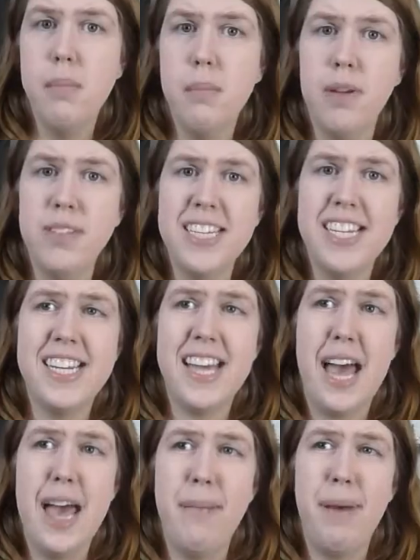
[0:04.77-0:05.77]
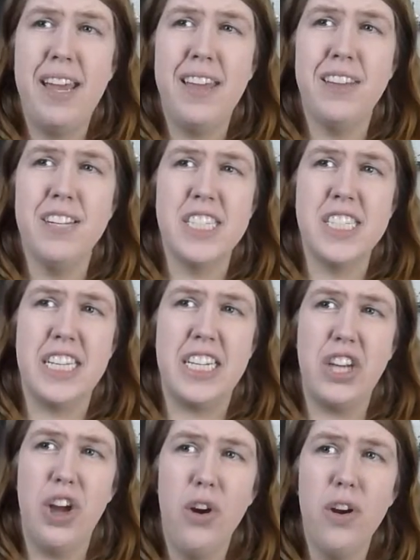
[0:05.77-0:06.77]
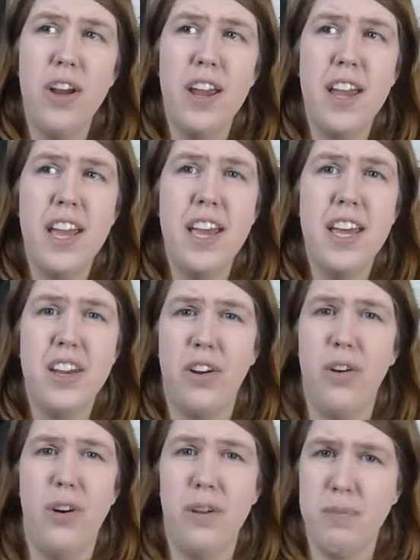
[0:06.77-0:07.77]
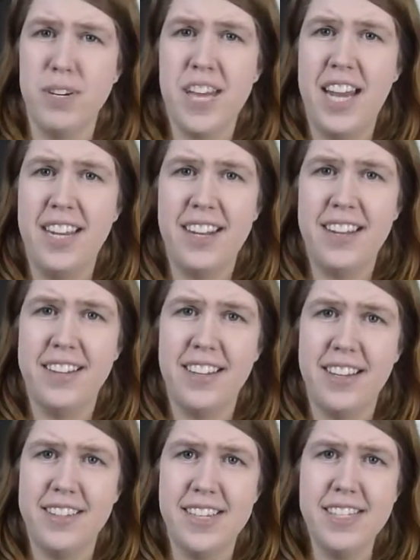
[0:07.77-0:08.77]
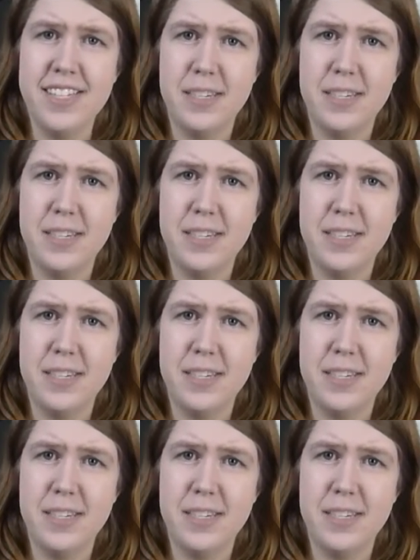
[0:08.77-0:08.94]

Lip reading: Most of the time, I either just ignore it or pretend it doesn't exist,